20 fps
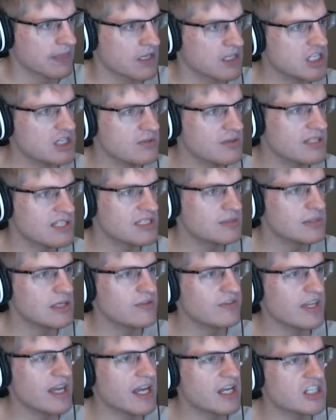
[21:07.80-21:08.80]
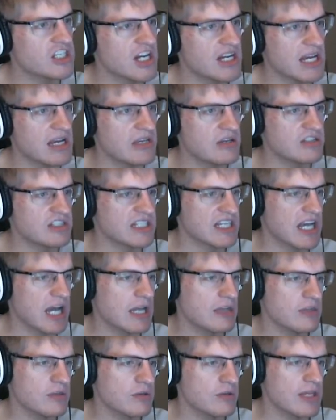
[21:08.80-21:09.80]
She was swift, agile, used to
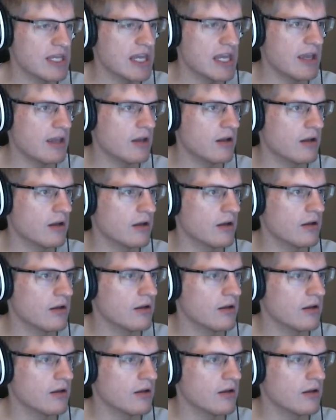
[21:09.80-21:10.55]
cut through the air.